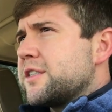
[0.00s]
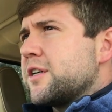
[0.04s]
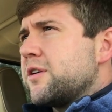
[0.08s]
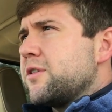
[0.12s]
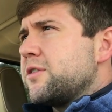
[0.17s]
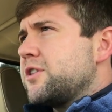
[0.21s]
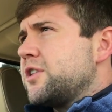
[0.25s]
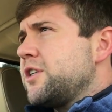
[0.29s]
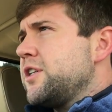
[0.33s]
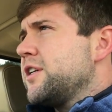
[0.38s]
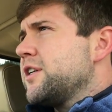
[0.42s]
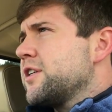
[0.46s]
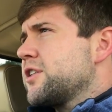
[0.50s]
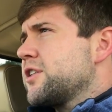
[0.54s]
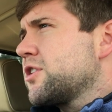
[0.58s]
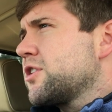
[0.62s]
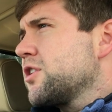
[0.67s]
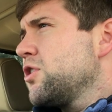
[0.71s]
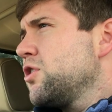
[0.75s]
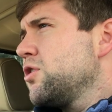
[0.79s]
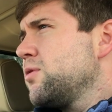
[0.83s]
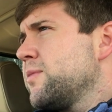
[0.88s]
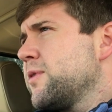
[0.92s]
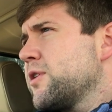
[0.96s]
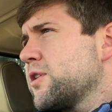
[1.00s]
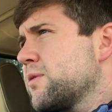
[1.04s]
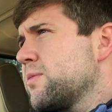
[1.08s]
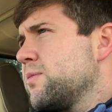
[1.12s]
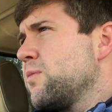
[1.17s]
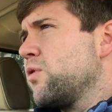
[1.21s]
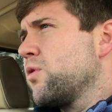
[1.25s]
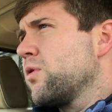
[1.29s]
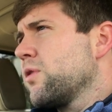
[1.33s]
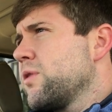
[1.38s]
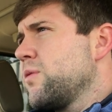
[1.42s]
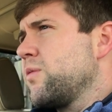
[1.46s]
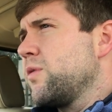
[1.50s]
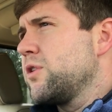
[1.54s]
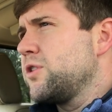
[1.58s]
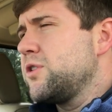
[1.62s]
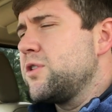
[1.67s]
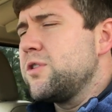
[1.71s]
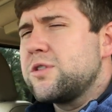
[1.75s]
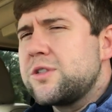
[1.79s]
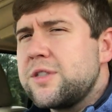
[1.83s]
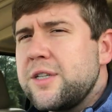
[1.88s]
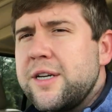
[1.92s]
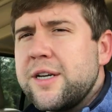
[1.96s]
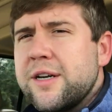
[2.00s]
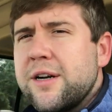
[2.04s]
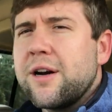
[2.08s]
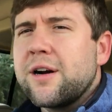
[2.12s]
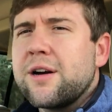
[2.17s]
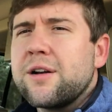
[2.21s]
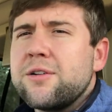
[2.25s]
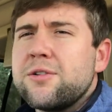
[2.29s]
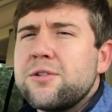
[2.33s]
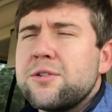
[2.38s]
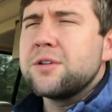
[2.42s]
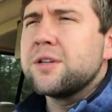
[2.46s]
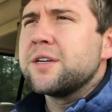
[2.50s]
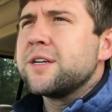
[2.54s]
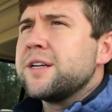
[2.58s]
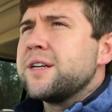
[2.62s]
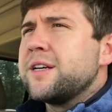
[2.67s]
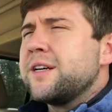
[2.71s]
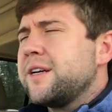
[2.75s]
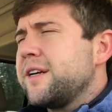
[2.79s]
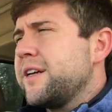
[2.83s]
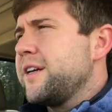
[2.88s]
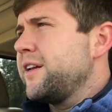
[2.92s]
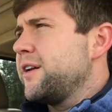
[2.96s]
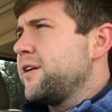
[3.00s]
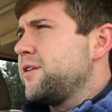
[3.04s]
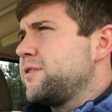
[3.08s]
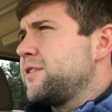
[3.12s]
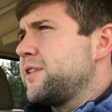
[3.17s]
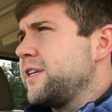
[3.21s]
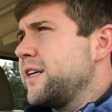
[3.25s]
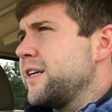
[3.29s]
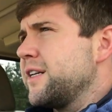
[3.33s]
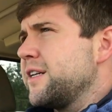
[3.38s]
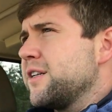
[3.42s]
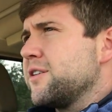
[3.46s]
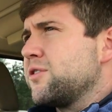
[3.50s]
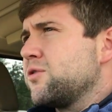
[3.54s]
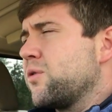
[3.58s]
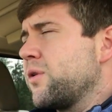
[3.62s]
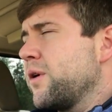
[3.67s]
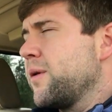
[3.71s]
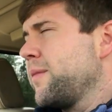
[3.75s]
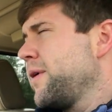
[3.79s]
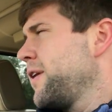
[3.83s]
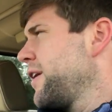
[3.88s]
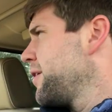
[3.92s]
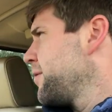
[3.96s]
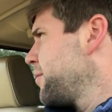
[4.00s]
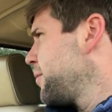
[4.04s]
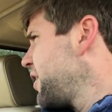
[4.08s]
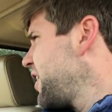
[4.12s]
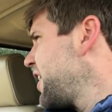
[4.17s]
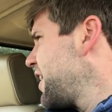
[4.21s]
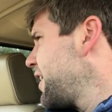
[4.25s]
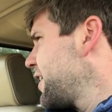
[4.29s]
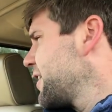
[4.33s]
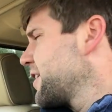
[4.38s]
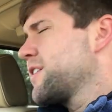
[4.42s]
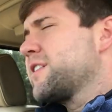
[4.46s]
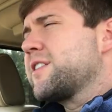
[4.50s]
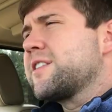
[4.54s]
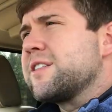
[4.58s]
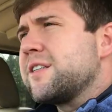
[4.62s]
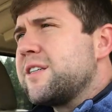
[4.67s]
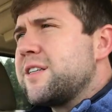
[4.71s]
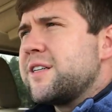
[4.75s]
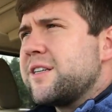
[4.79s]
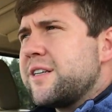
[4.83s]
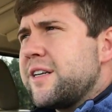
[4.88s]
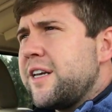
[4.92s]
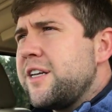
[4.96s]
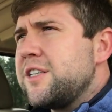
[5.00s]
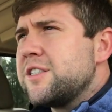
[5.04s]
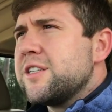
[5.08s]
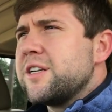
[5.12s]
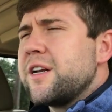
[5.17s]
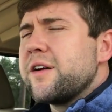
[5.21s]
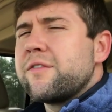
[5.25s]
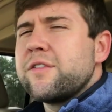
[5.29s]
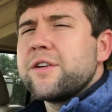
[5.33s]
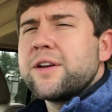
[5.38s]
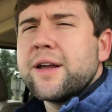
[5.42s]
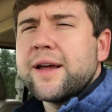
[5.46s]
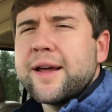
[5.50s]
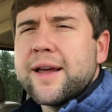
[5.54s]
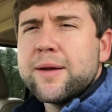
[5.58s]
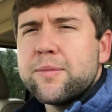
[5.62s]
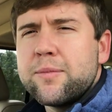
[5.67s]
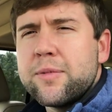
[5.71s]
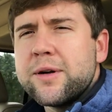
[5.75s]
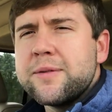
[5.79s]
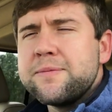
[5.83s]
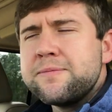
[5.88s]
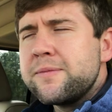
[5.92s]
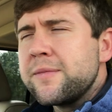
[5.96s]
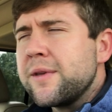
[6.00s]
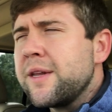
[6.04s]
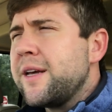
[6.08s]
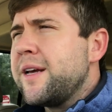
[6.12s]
So she so much more than what you see in our little you know 10 to 20 minute vlogs uh, each and every day but